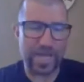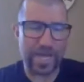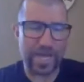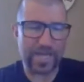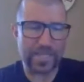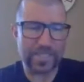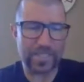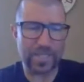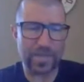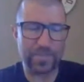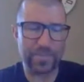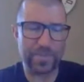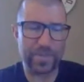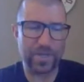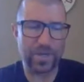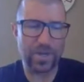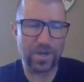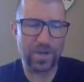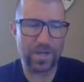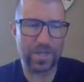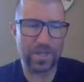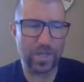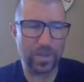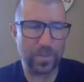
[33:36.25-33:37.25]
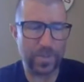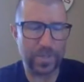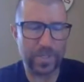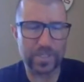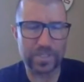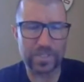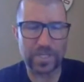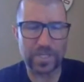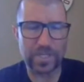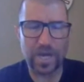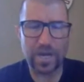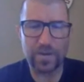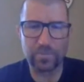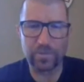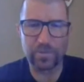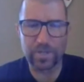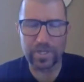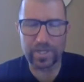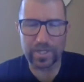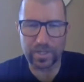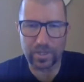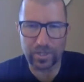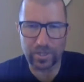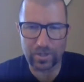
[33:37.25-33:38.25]
tack something on there, because I
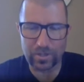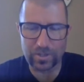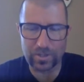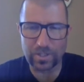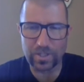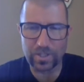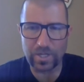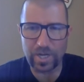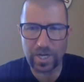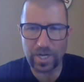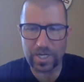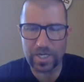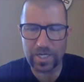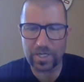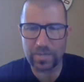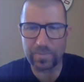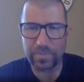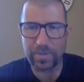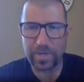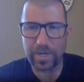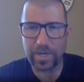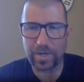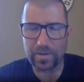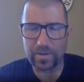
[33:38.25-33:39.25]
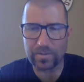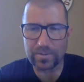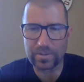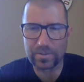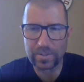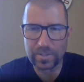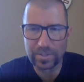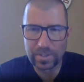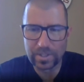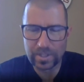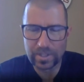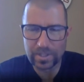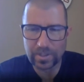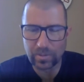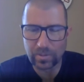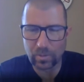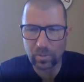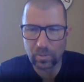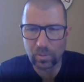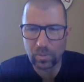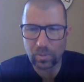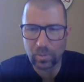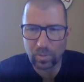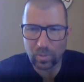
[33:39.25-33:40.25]
really learned a lot about
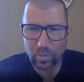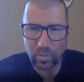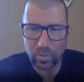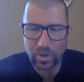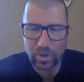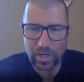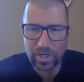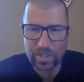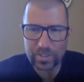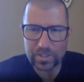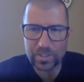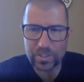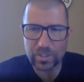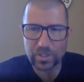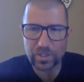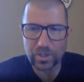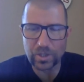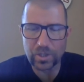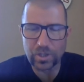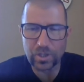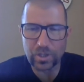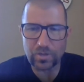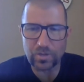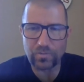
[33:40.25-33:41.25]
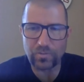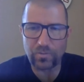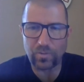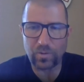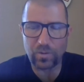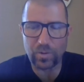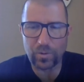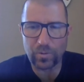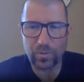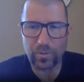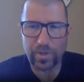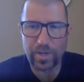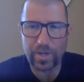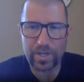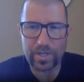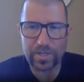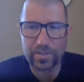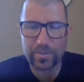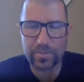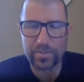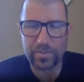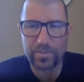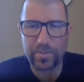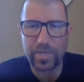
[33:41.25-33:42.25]
what to look for
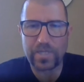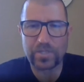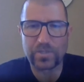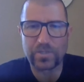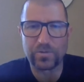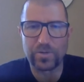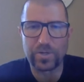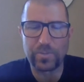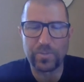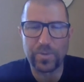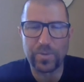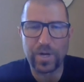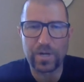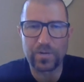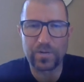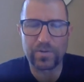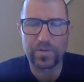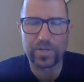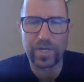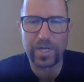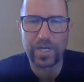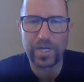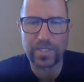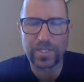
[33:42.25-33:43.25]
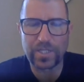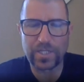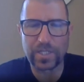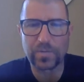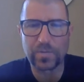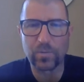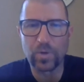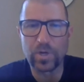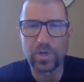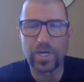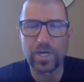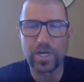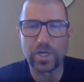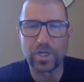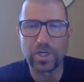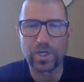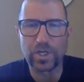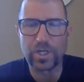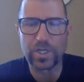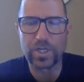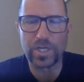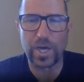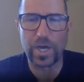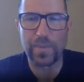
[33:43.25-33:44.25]
when measuring modification and what a
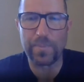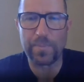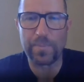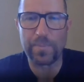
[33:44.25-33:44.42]
good